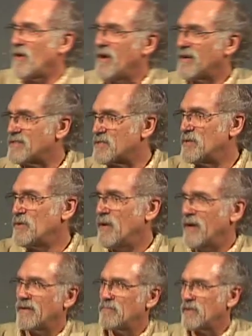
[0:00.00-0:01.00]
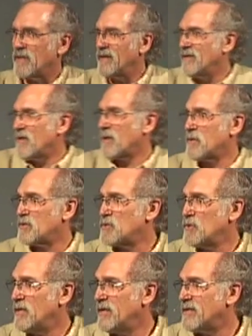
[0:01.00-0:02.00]
along, so you had plenty of
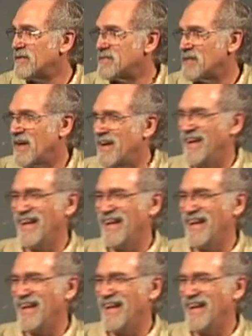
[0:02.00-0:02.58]
opportunity to say.